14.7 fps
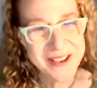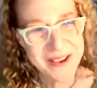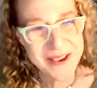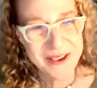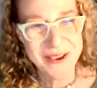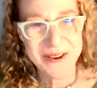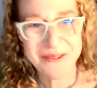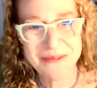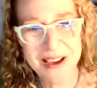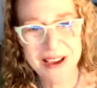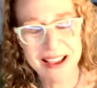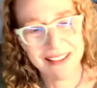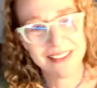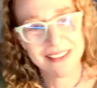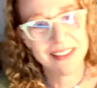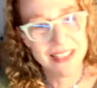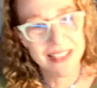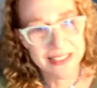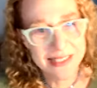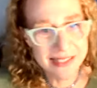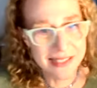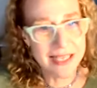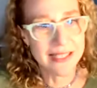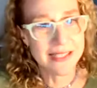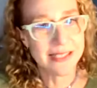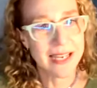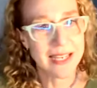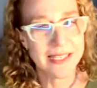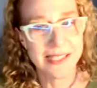well, it's, it's
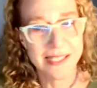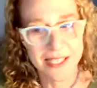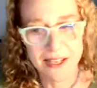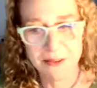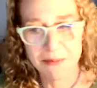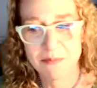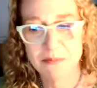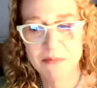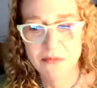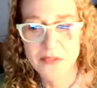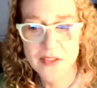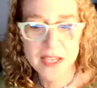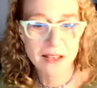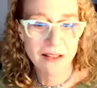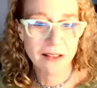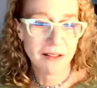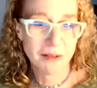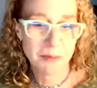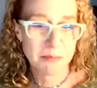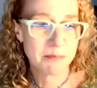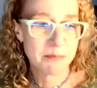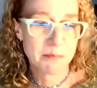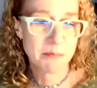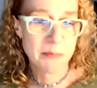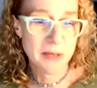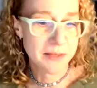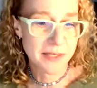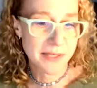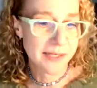nice to feel
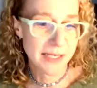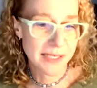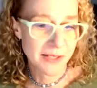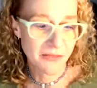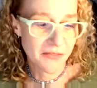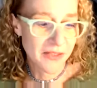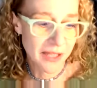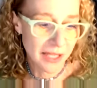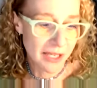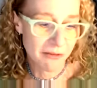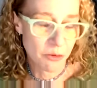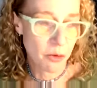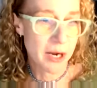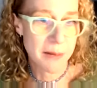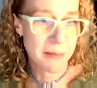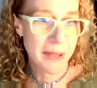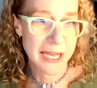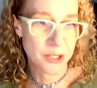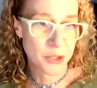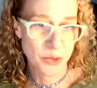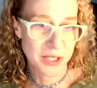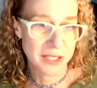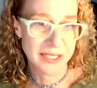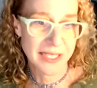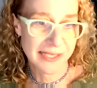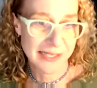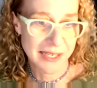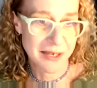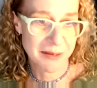it's it's a feeling of great
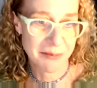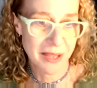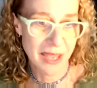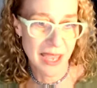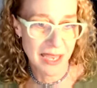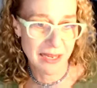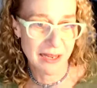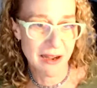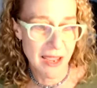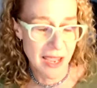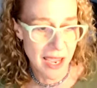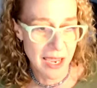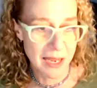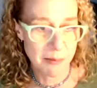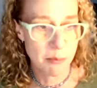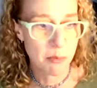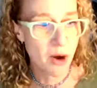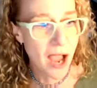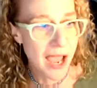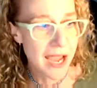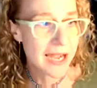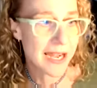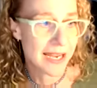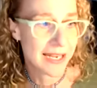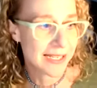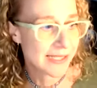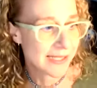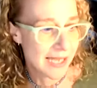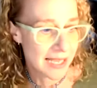patriotism and and pride and
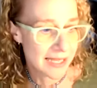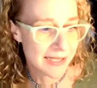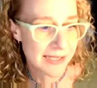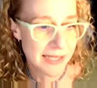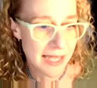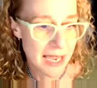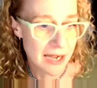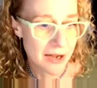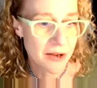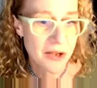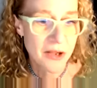a sense that